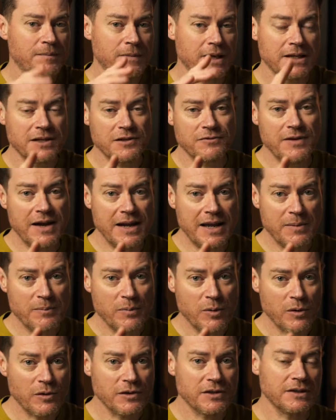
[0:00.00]
And it's really
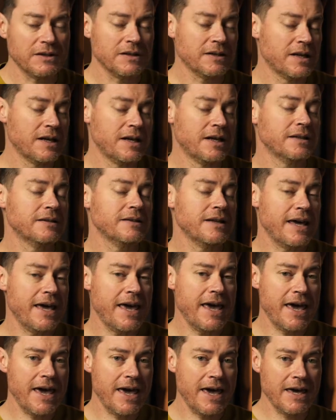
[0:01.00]
important that
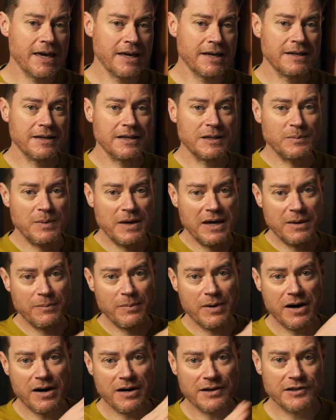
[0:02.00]
air is being
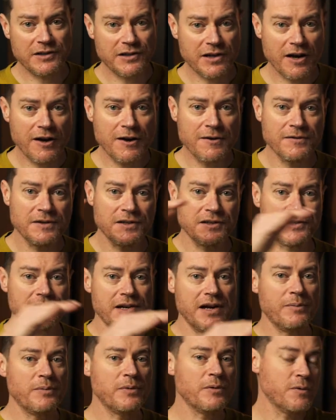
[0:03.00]
passed over the
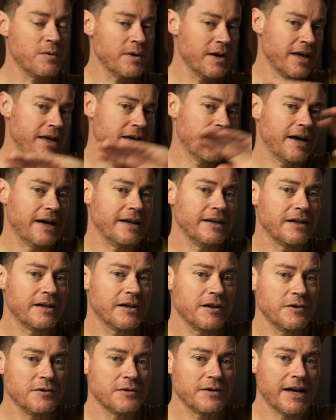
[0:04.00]
sample and it
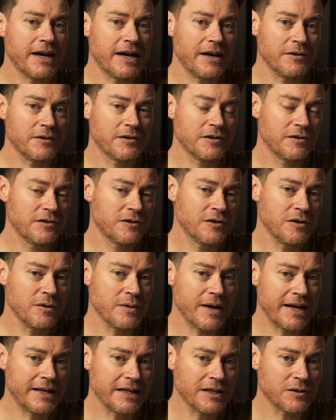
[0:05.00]
goes out to
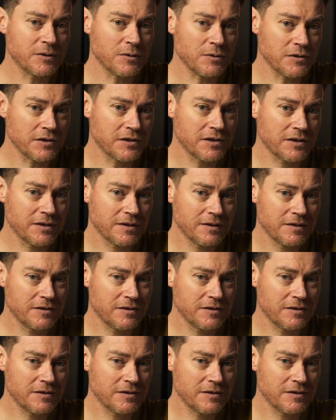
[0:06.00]
an exhaust.